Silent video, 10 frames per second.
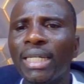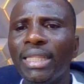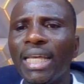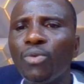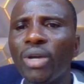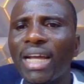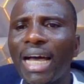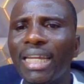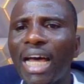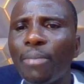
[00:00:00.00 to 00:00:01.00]
then we
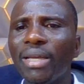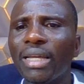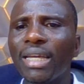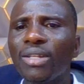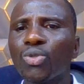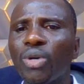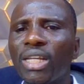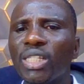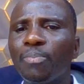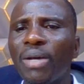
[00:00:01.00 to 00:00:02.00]
can now begin to
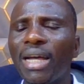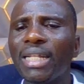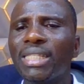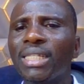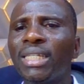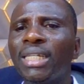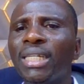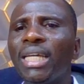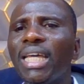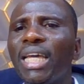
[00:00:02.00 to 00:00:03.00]
expect
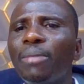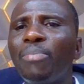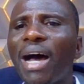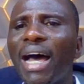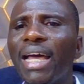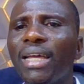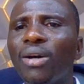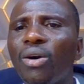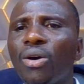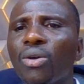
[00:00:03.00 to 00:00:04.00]
a
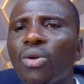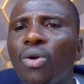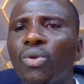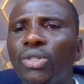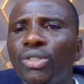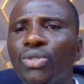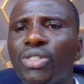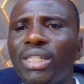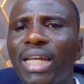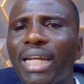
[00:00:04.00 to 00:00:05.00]
buy on gold. You
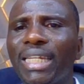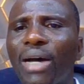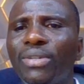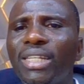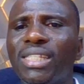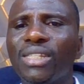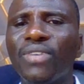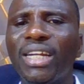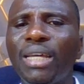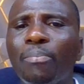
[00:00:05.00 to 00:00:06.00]
see that now. This is
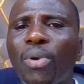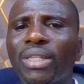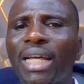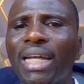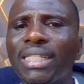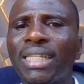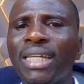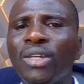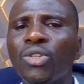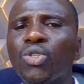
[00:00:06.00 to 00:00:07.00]
very important.
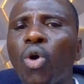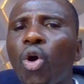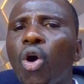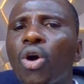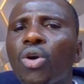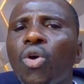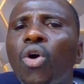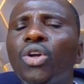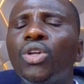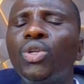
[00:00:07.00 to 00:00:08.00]
So on
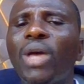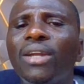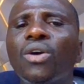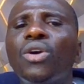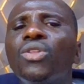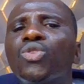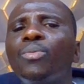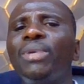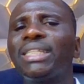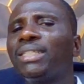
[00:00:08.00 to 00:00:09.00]
gold, we are not going to
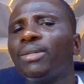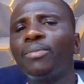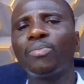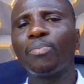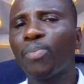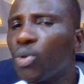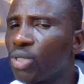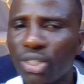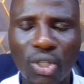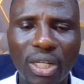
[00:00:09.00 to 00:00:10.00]
be
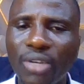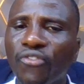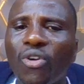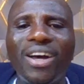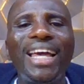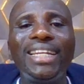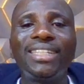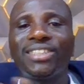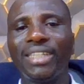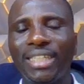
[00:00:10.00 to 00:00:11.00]
positioning for
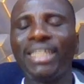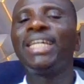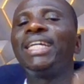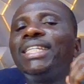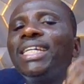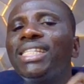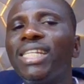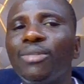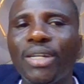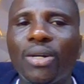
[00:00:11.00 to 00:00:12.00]
any trade. This
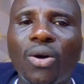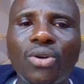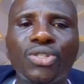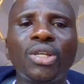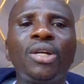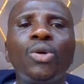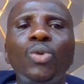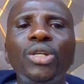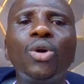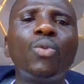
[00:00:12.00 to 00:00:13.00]
is because
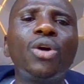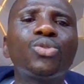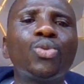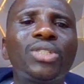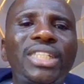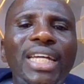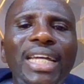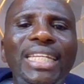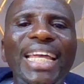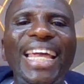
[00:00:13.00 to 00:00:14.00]
we don't want to trade